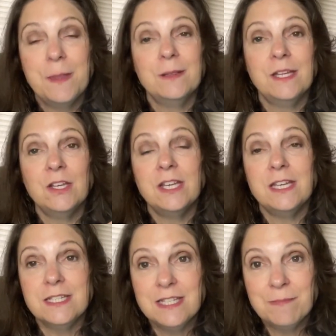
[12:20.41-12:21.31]
The link
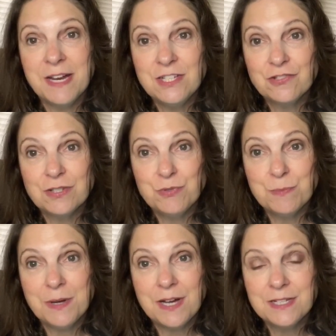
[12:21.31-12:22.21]
is in my description
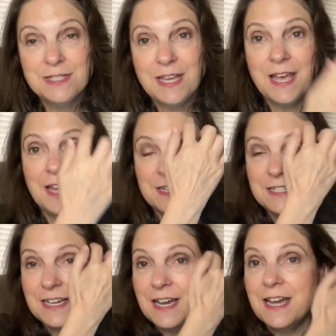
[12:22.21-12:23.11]
box.
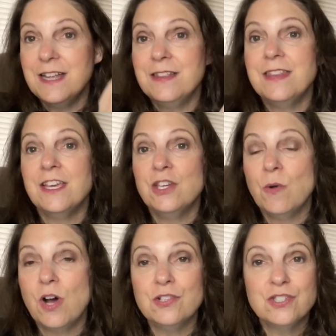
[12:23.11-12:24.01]
And thank you
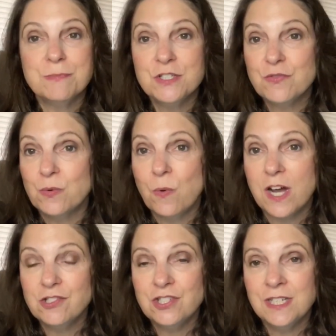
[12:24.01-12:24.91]
all so much for
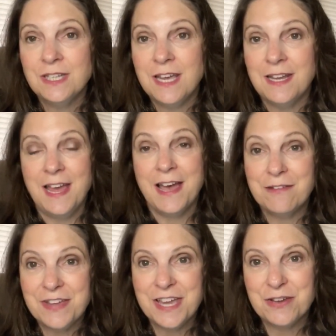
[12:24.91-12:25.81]
watching and
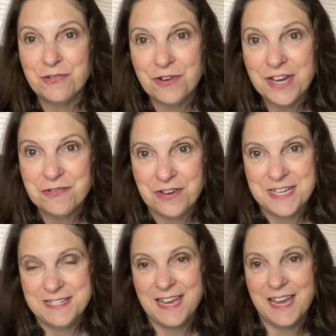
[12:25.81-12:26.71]
have a great,
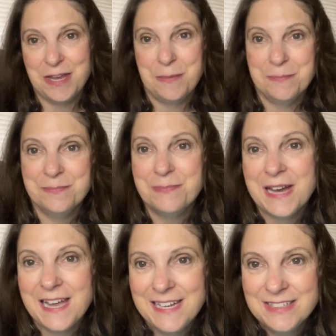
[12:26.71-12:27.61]
great day. Bye.